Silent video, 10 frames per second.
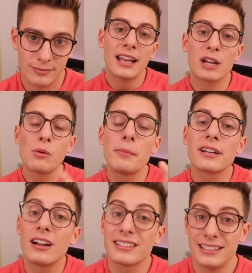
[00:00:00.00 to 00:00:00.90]
Like a
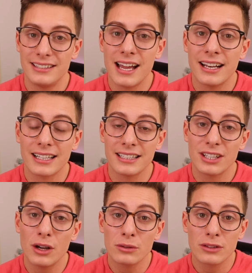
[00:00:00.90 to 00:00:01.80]
woman called Tiziana
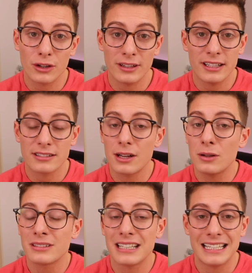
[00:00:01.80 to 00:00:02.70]
Catone, 30 years
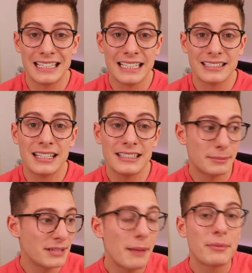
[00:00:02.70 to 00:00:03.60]
old, in Italy,
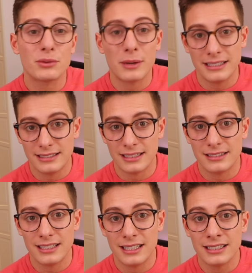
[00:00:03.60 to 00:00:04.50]
September
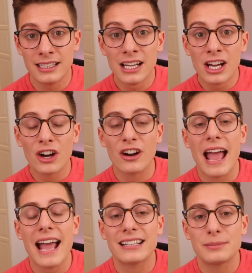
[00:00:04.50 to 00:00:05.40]
2016, her
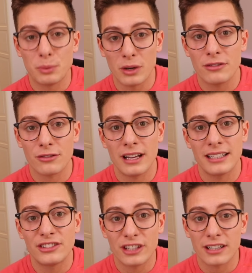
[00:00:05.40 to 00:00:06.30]

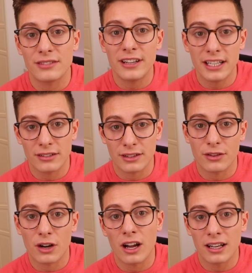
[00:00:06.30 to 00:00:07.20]
ex-boyfriend shared videos of
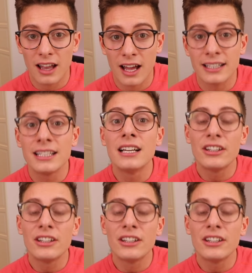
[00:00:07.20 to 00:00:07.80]
her online.